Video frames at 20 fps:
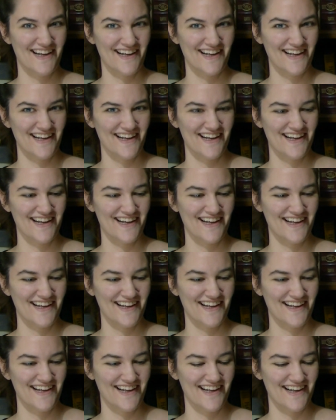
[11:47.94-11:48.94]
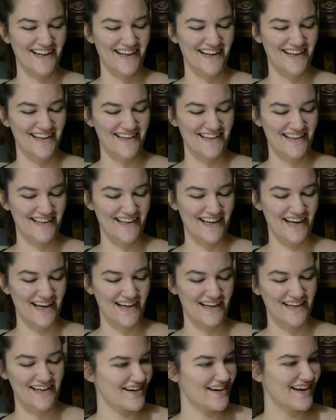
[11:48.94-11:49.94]

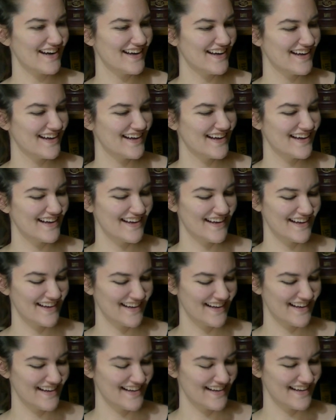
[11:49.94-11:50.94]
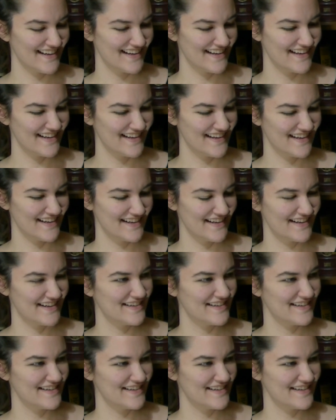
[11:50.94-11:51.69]
The person shown says nothing.